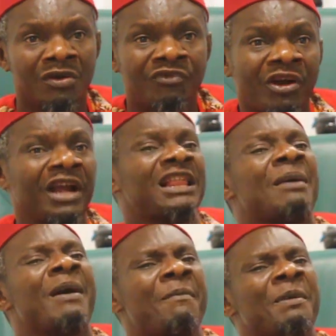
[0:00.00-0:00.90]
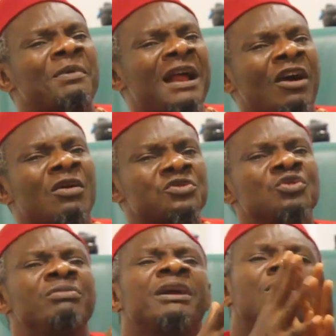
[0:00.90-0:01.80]
Forget about people that comes
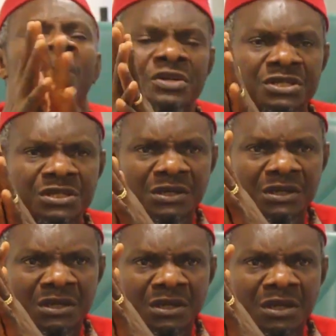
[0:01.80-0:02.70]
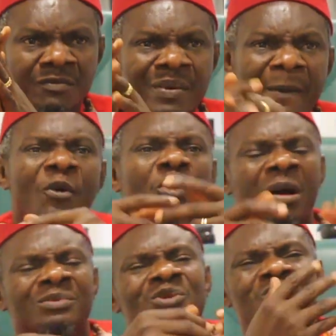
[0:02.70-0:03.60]
to make noise. People
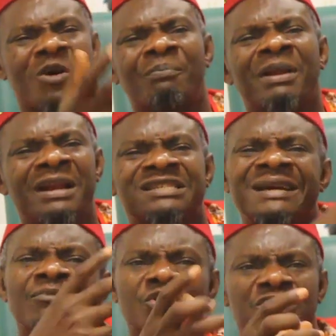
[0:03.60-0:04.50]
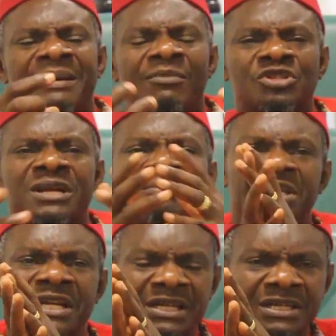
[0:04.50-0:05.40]
come to complain, say Muslim
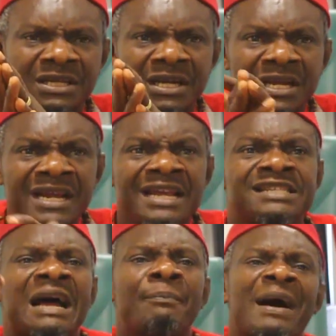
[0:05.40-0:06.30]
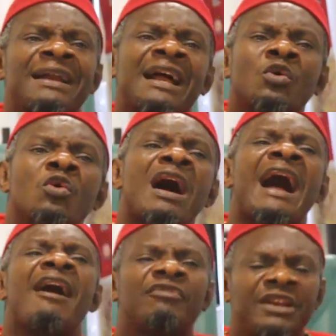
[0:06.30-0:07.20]
ticket. He's a brother who
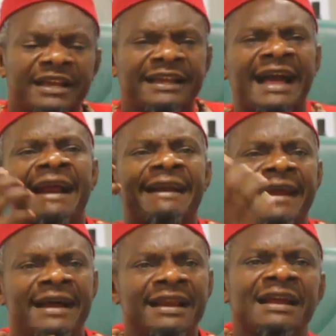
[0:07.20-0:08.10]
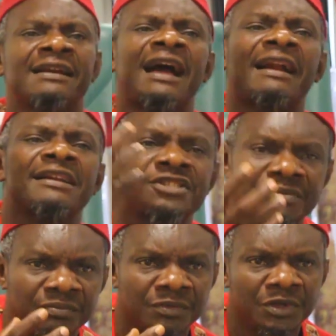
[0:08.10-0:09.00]
have the career, the
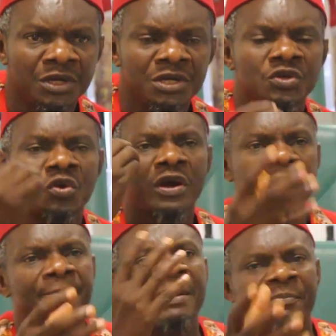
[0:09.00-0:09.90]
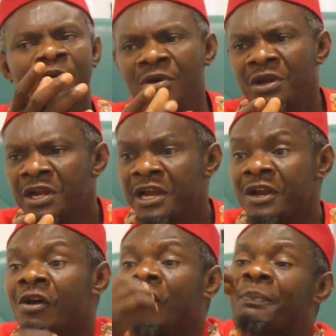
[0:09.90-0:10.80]
charism to help people
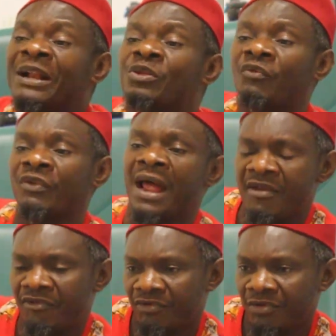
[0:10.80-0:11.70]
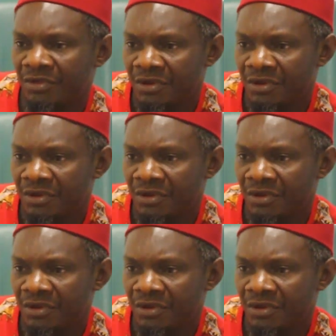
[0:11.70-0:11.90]
in all parts of life.